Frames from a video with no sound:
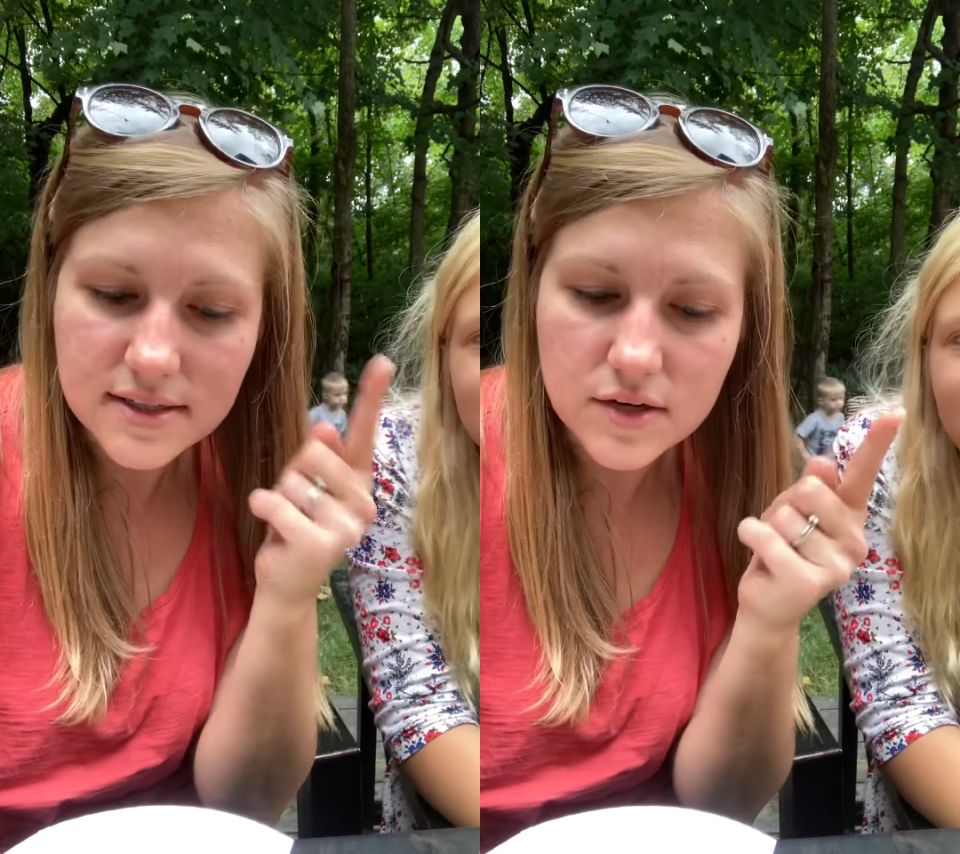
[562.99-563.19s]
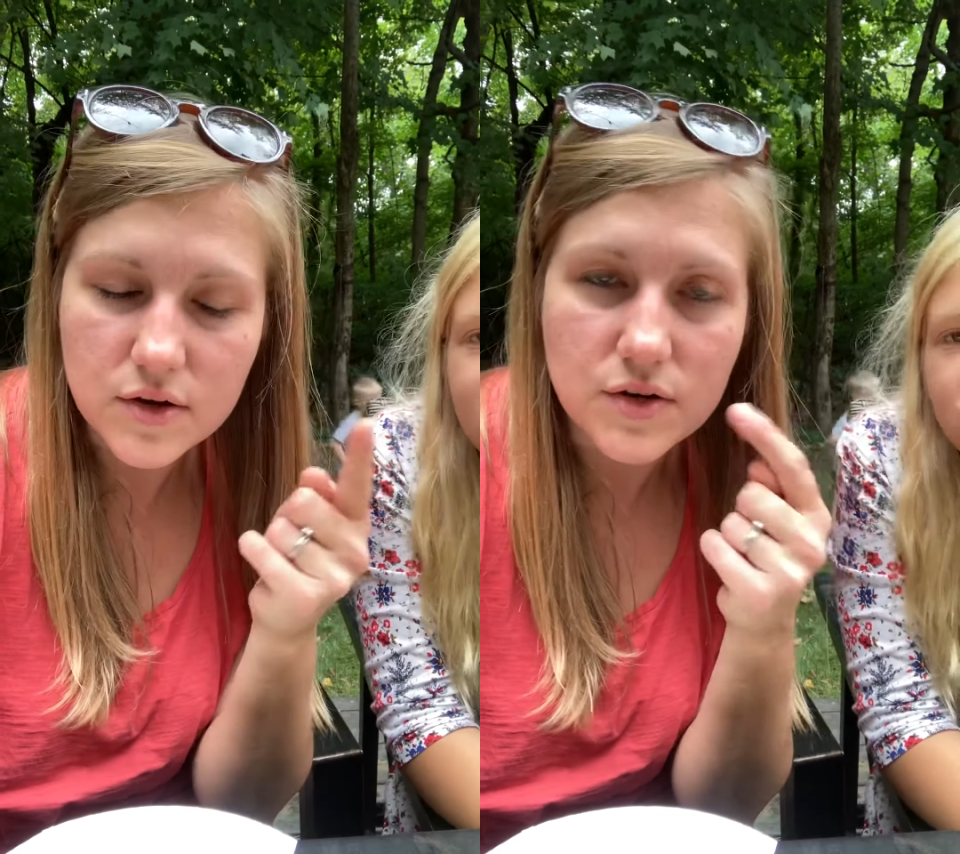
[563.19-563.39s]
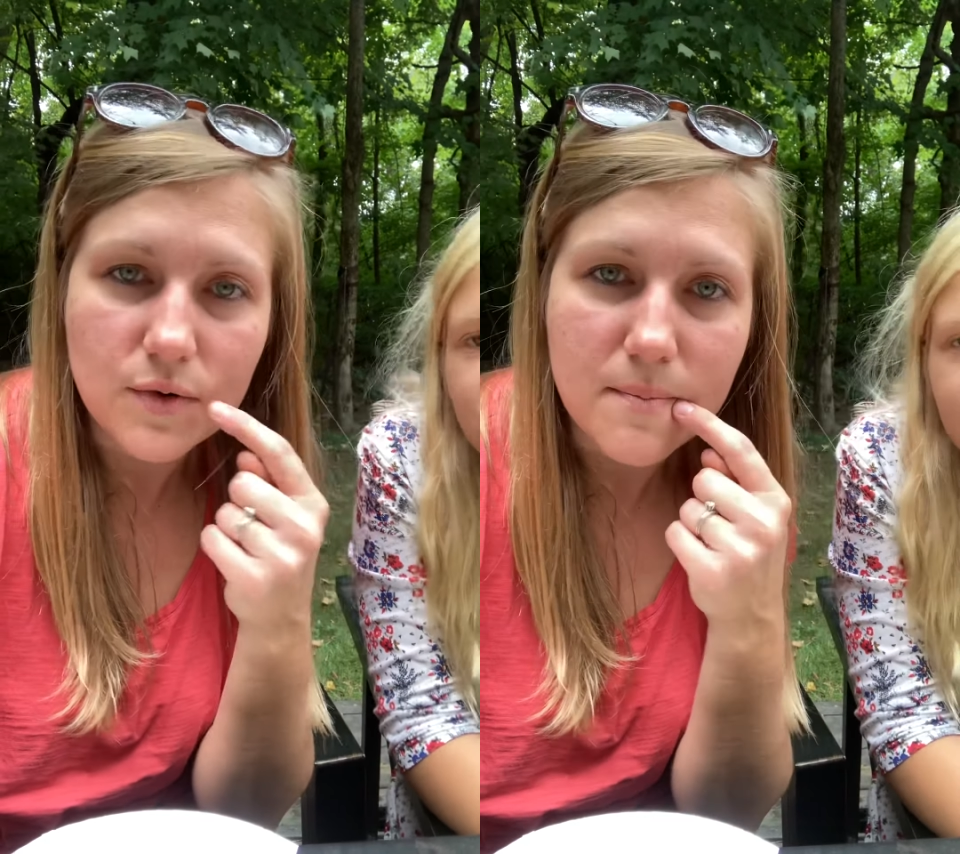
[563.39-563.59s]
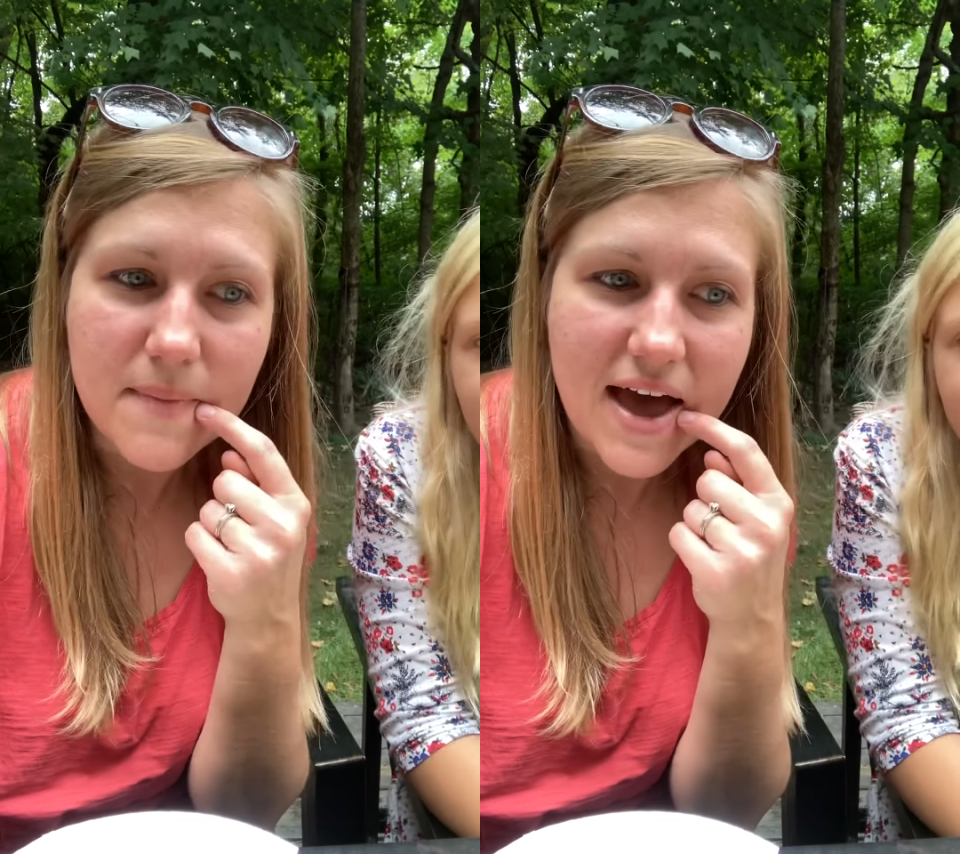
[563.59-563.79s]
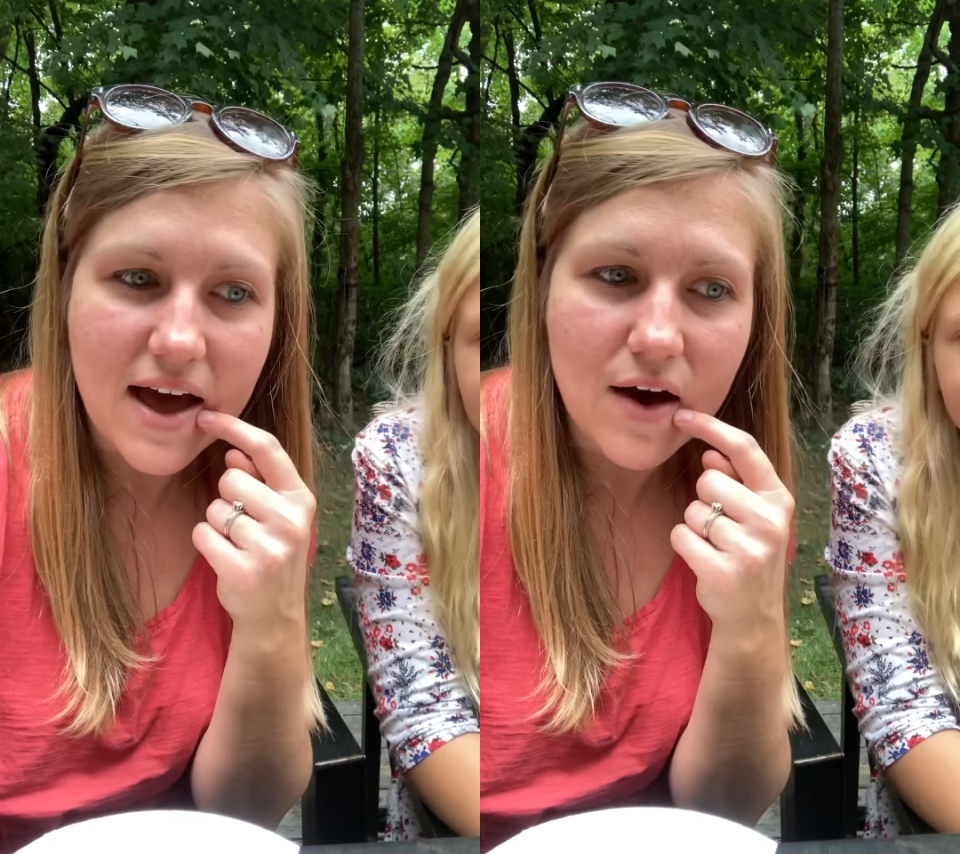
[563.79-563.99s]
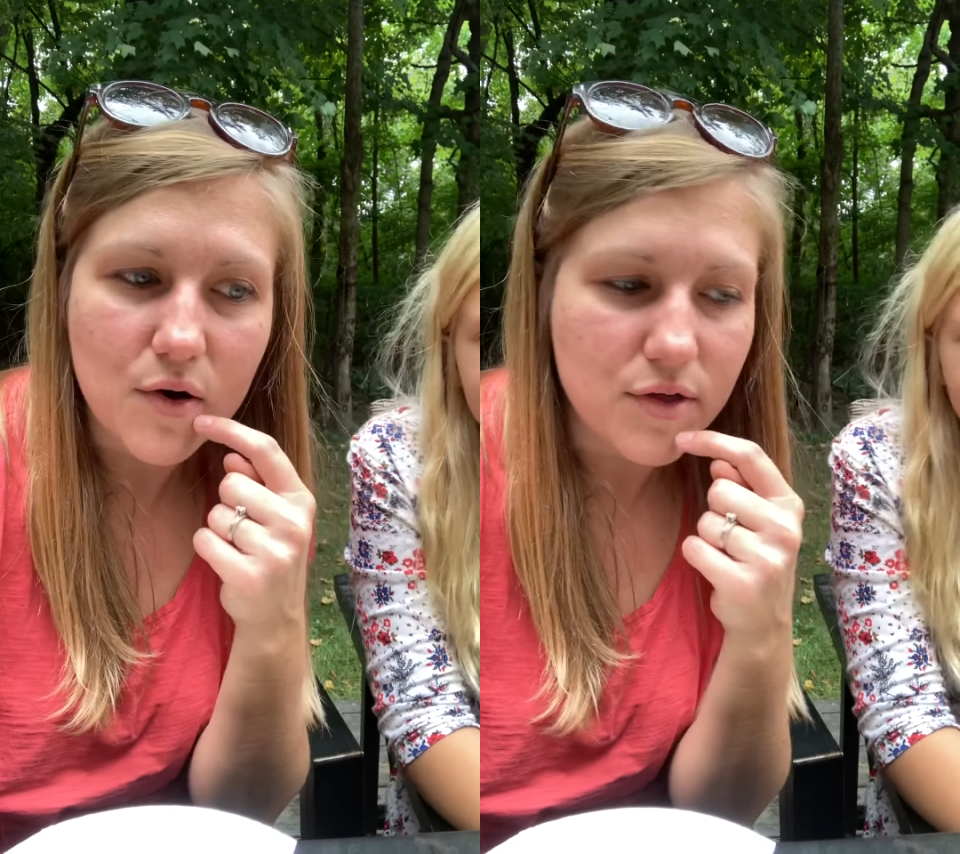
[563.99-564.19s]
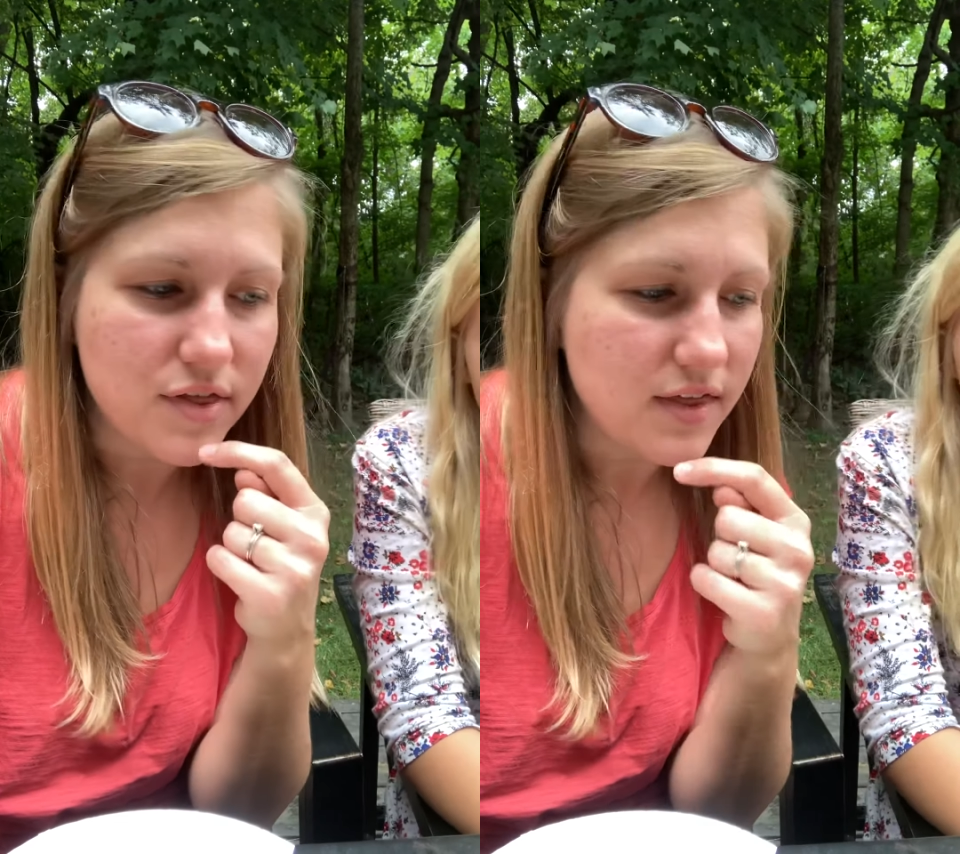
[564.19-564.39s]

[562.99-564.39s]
and you could do a mouth